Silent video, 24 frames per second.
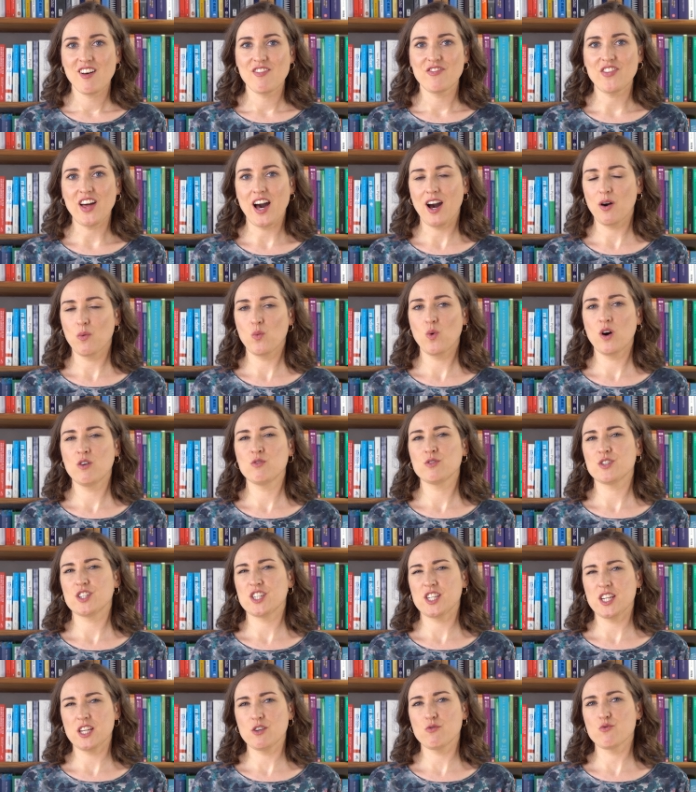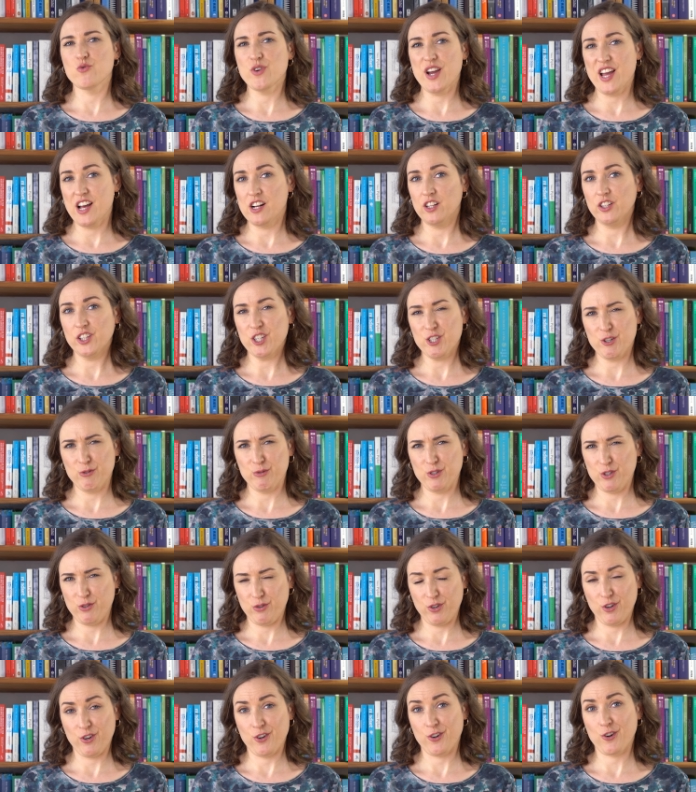that won't derail you
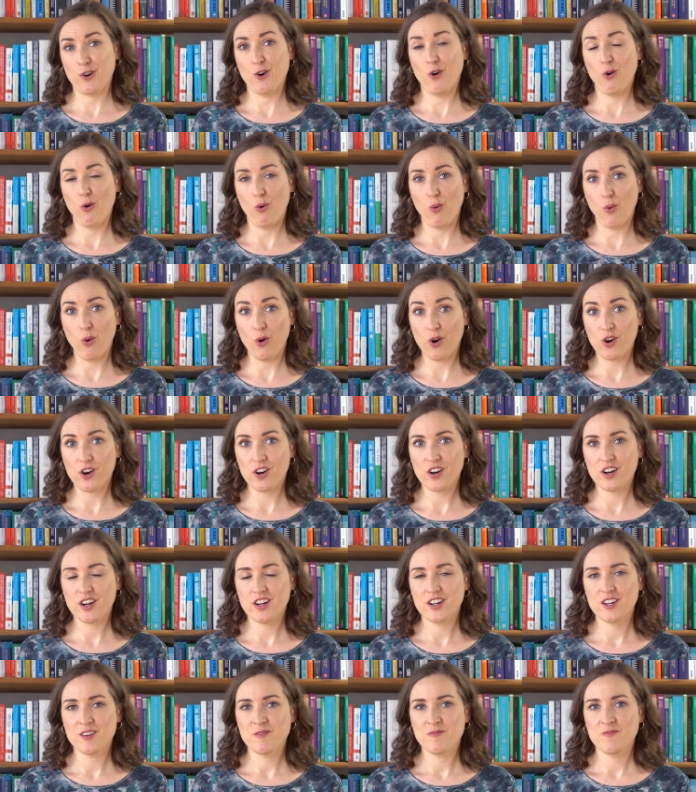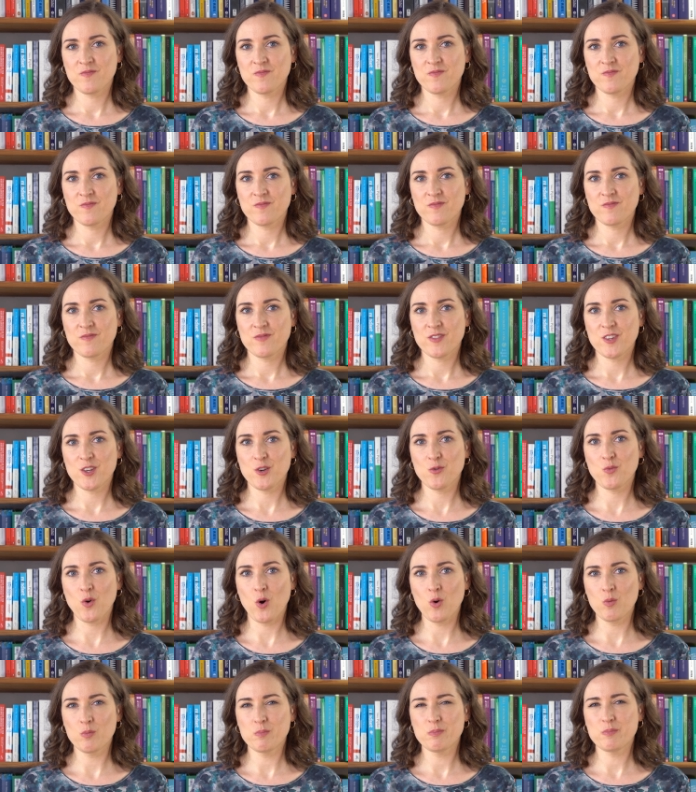to your core. You
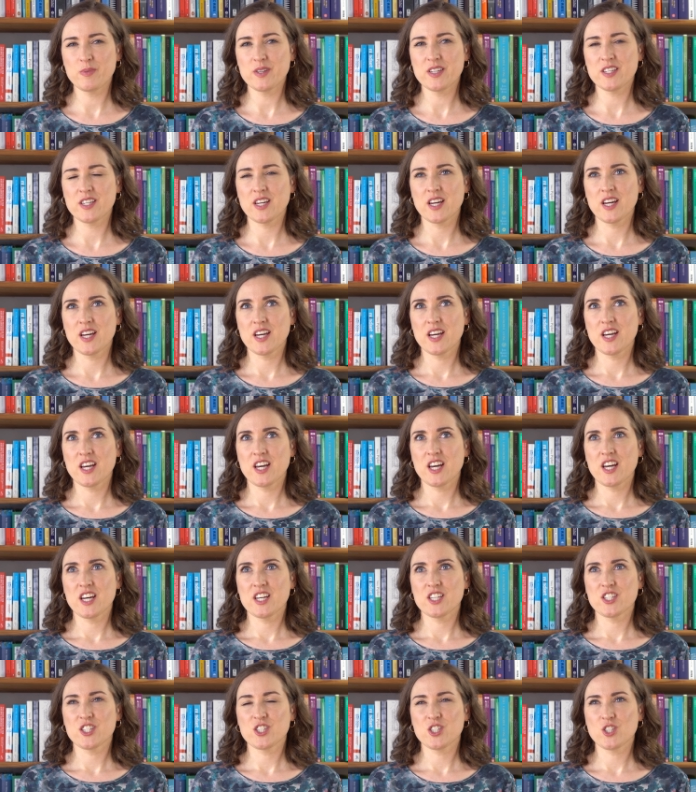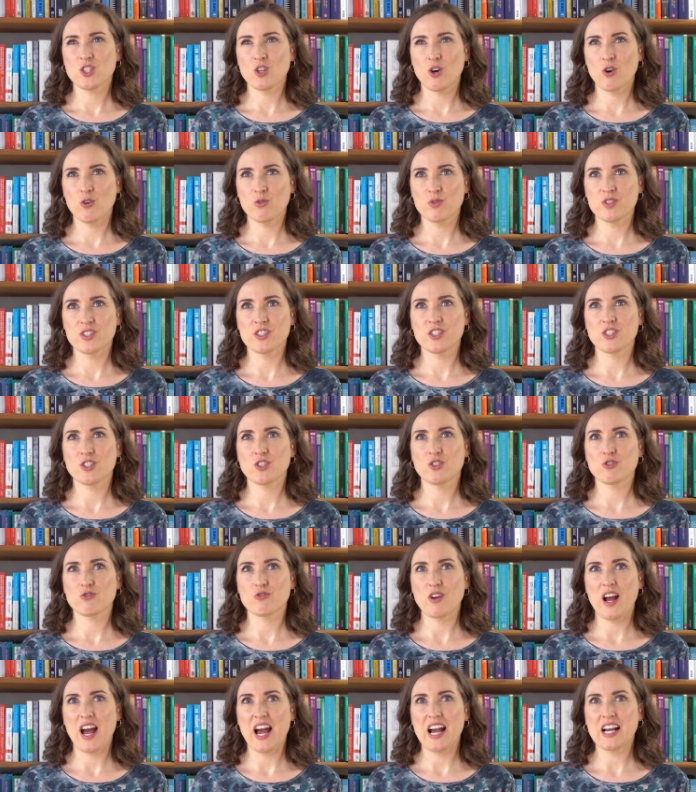won't be so
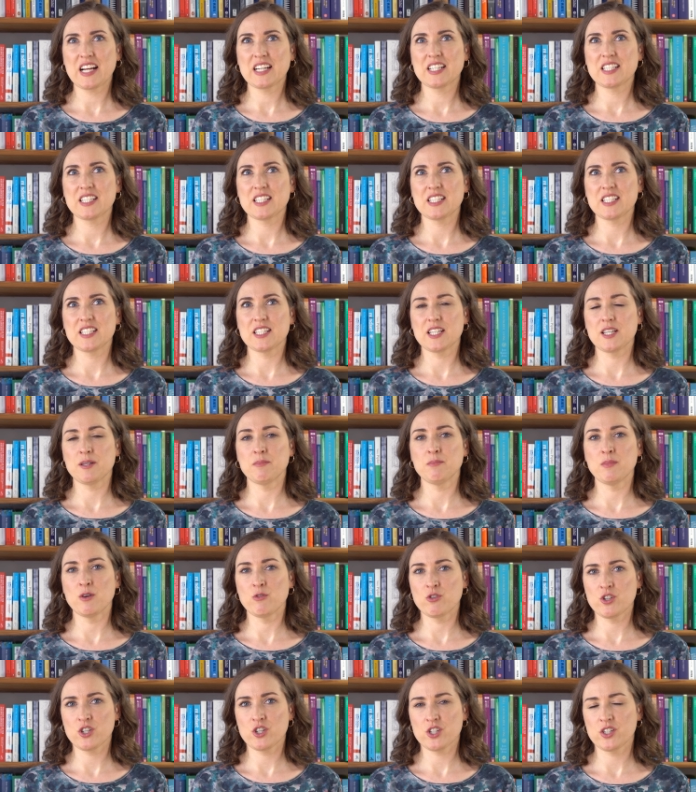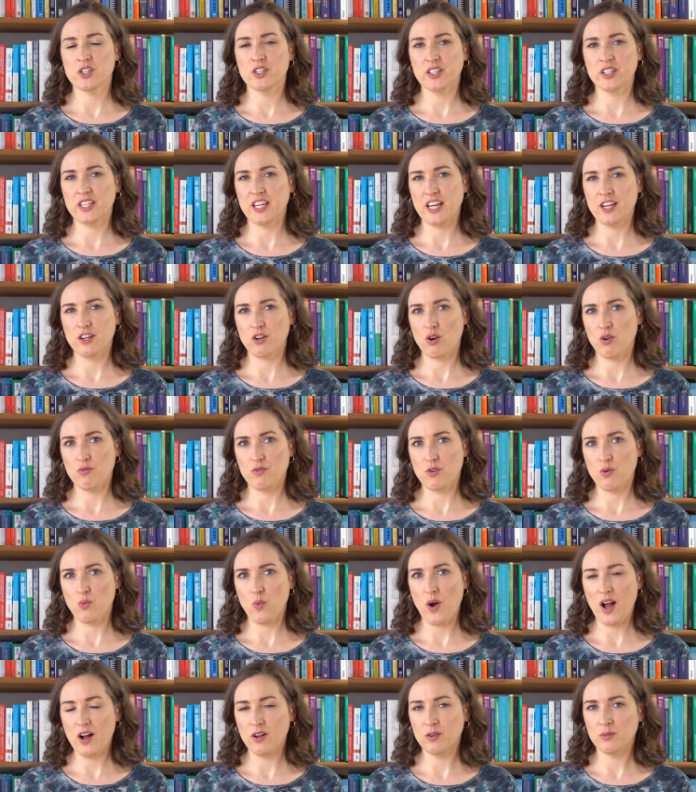distracted emotionally and
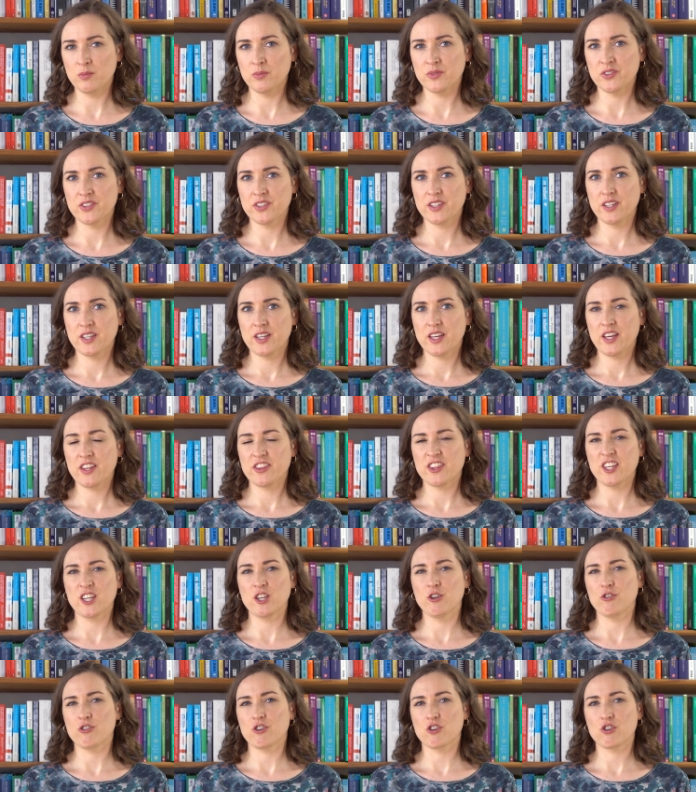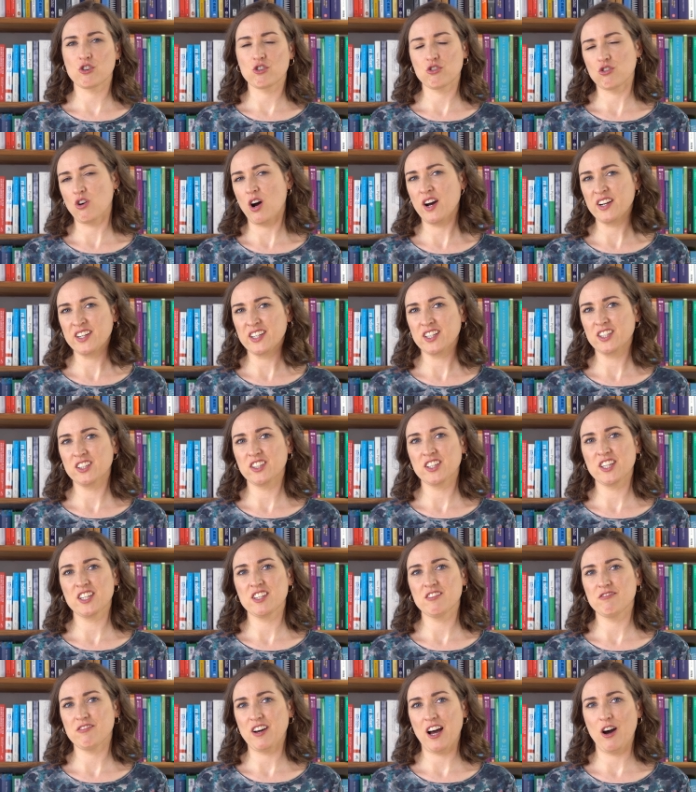overwhelmed that you're chronically
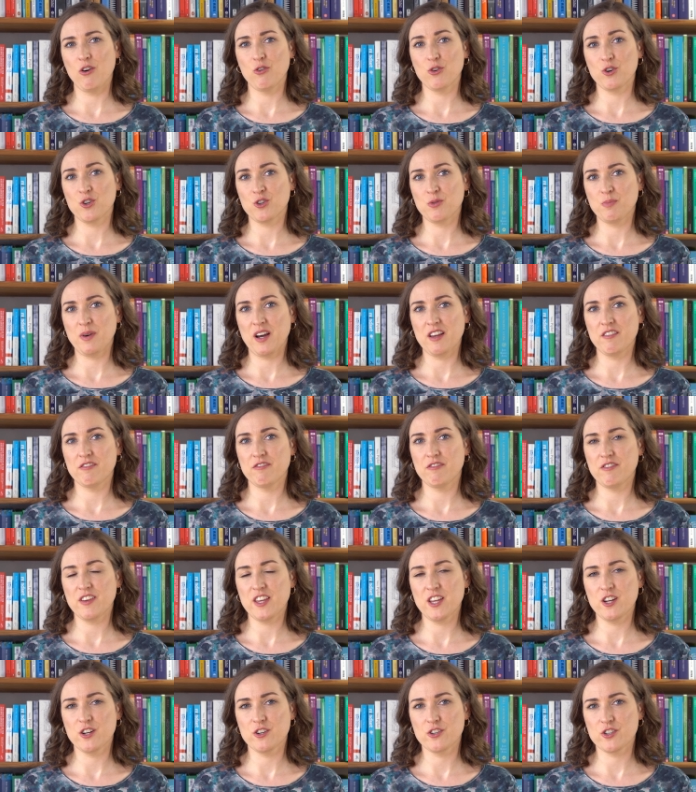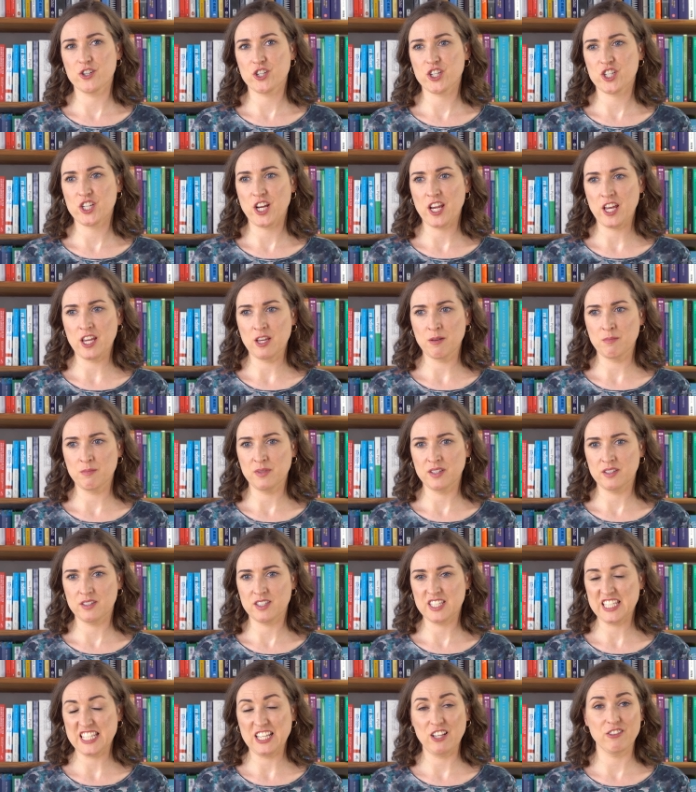devoured by fear, shame,
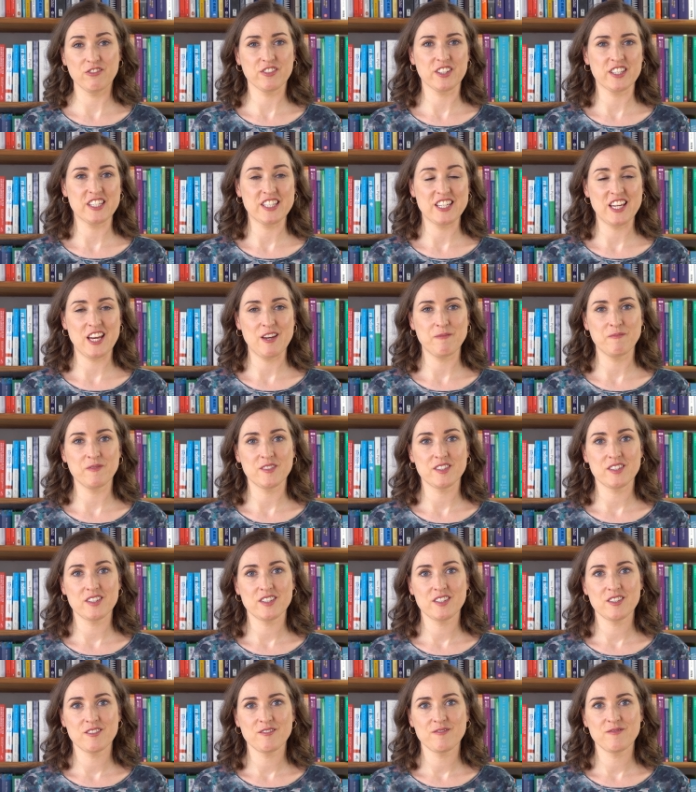and self-contempt.